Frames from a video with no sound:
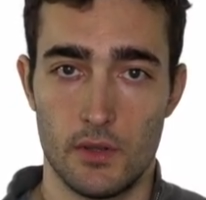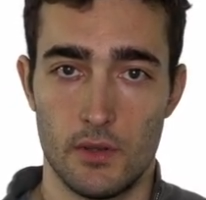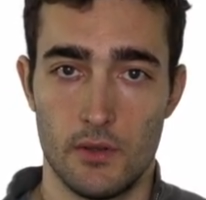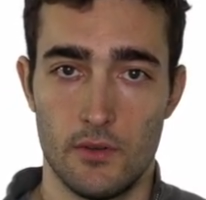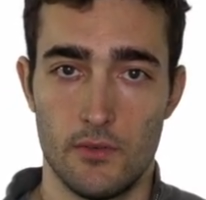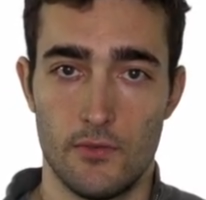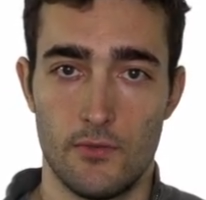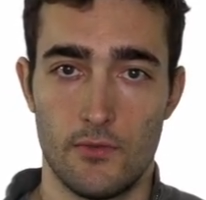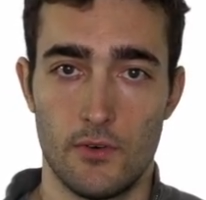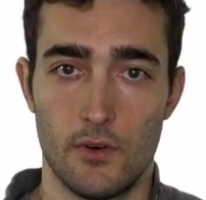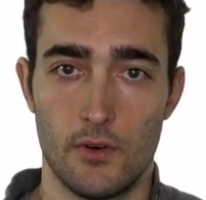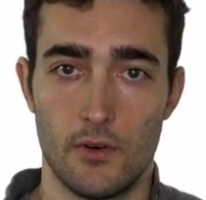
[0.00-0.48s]

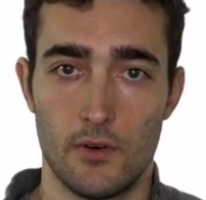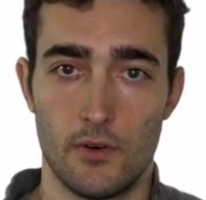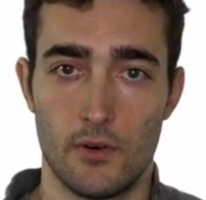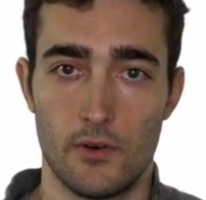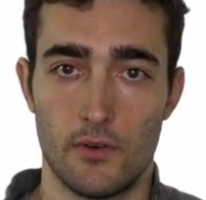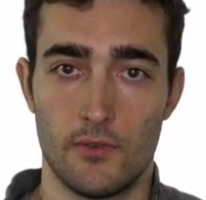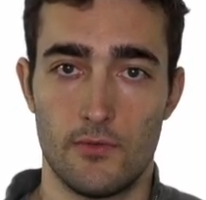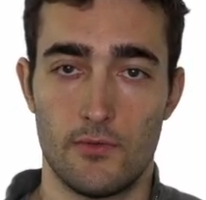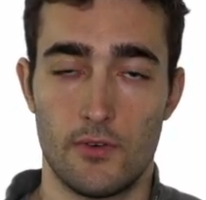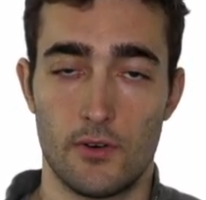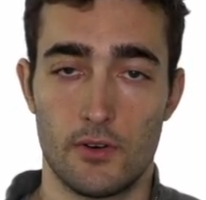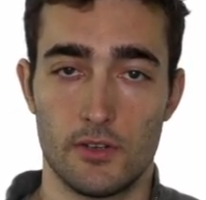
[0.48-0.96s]

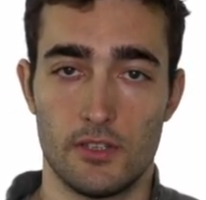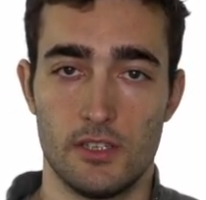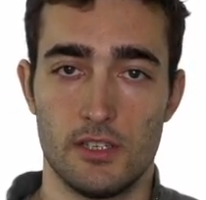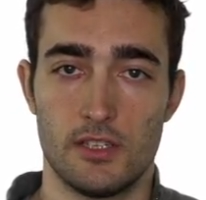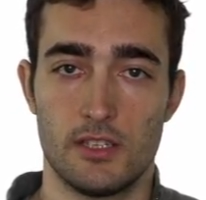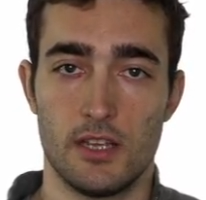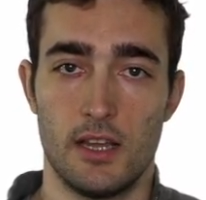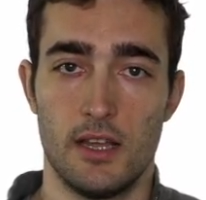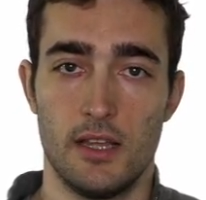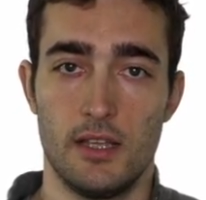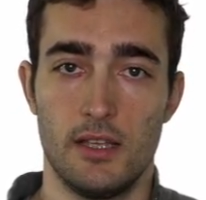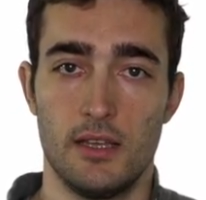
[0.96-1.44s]
for
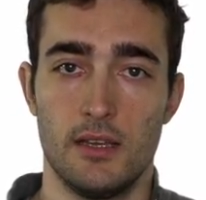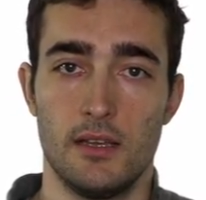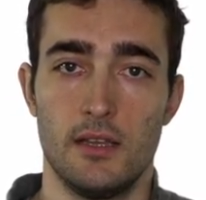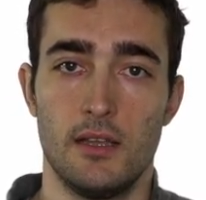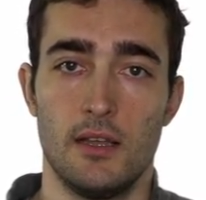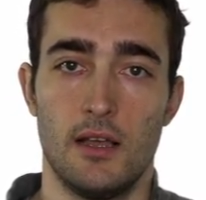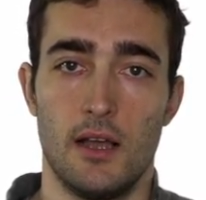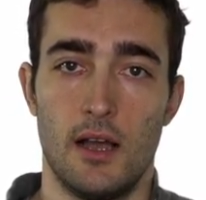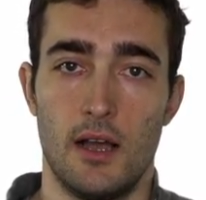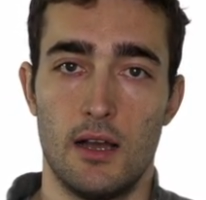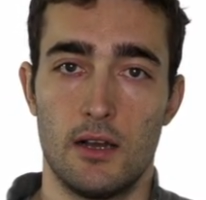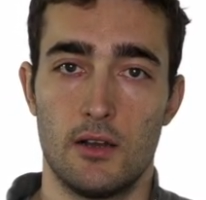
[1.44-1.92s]
design
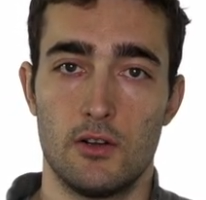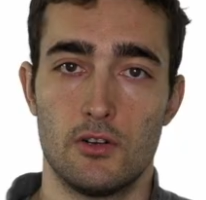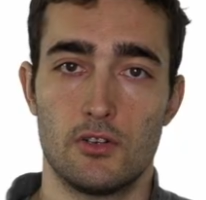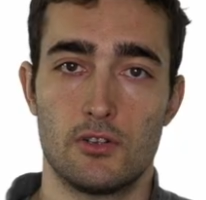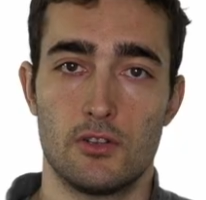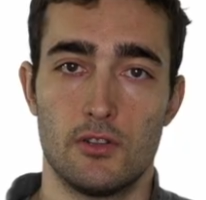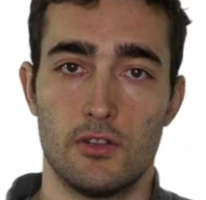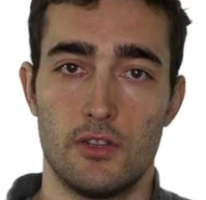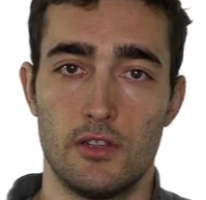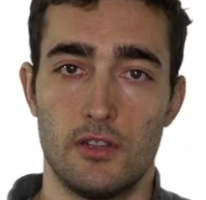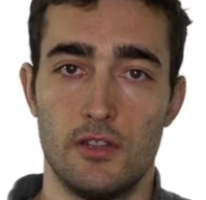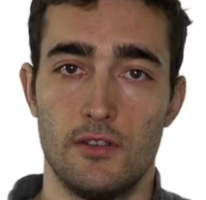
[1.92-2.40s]
and also
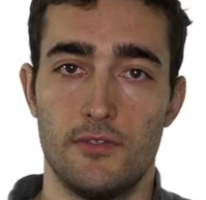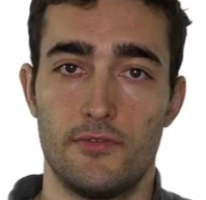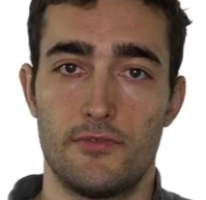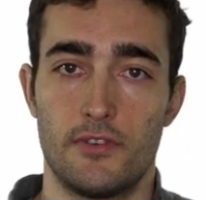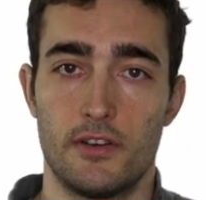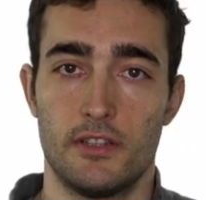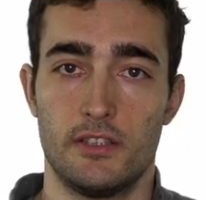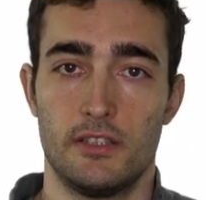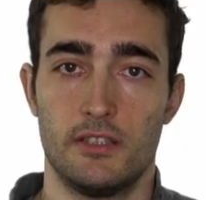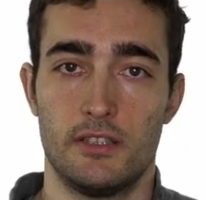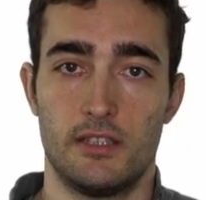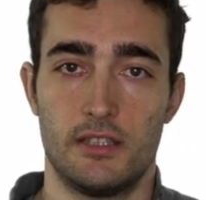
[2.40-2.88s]
the
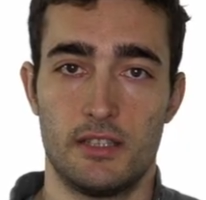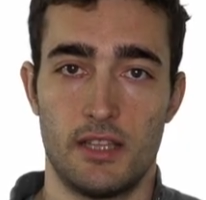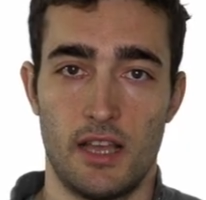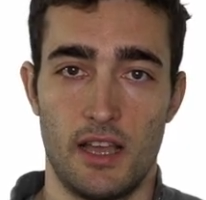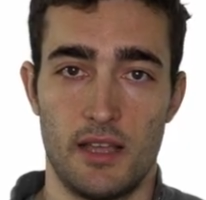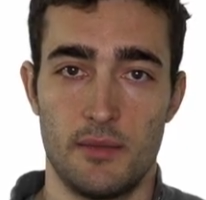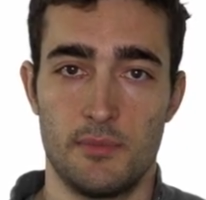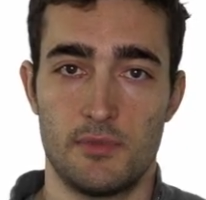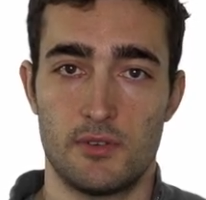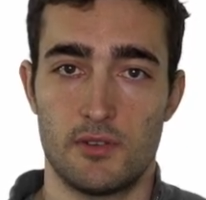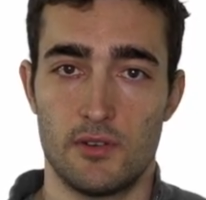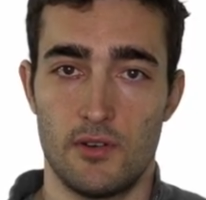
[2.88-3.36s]
different
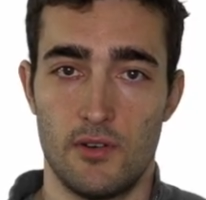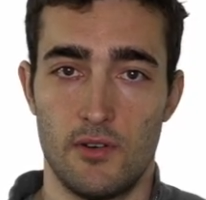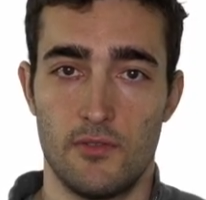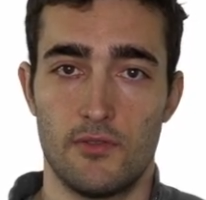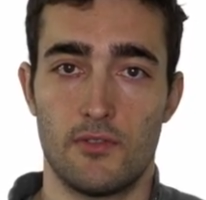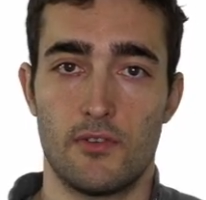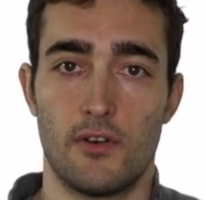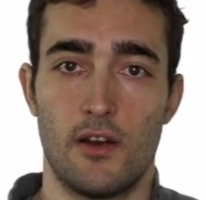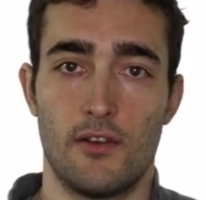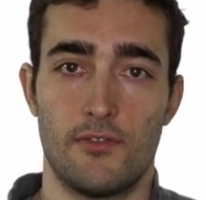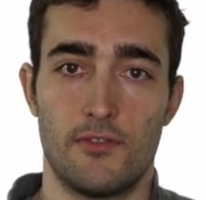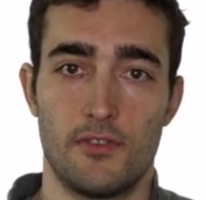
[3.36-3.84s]
types of
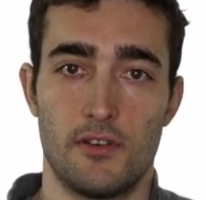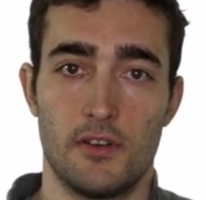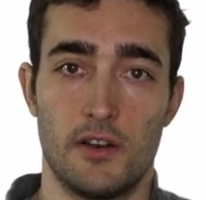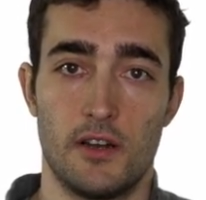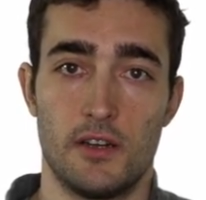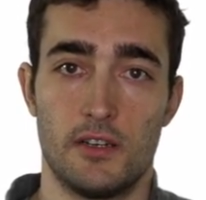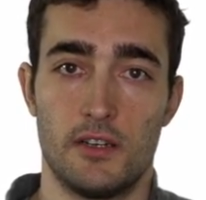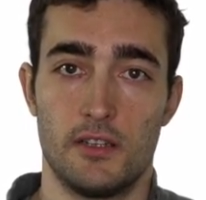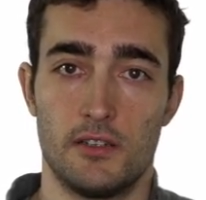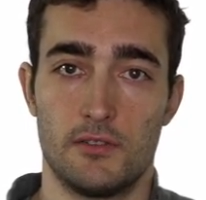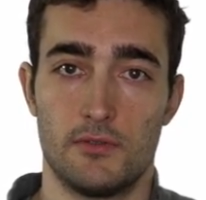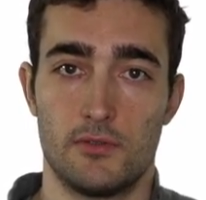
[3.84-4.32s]
graph neural
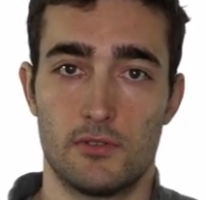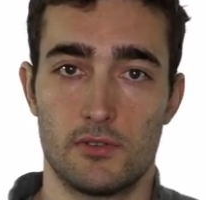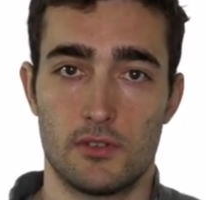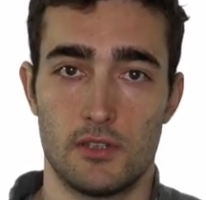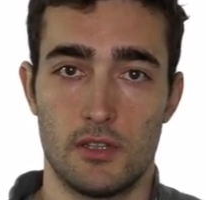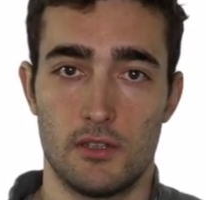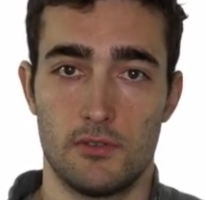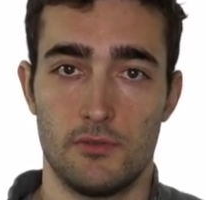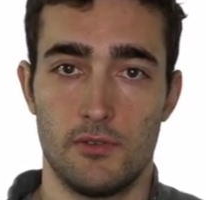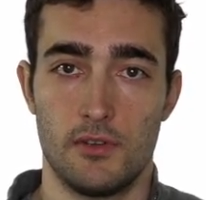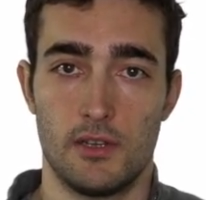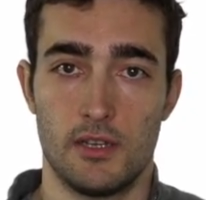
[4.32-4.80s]
networks
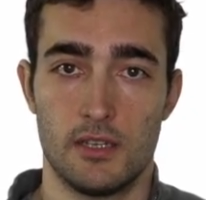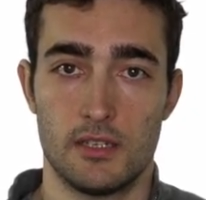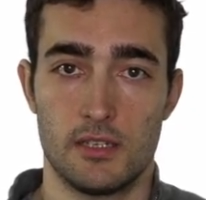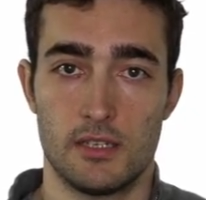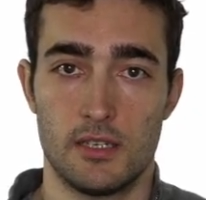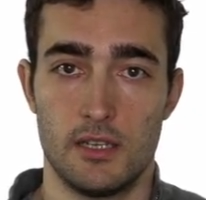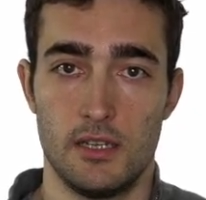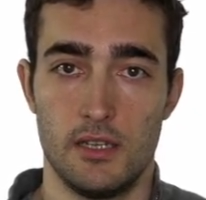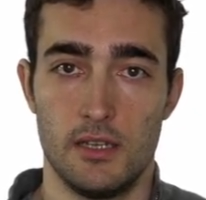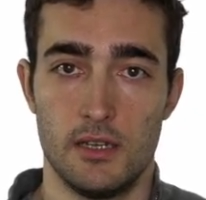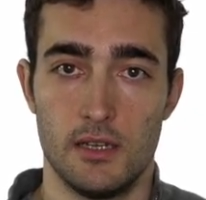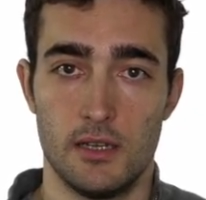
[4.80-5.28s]
that we can
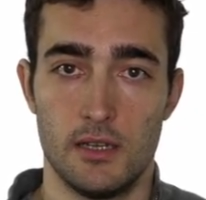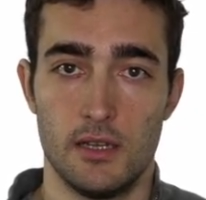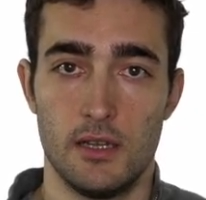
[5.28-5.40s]
see.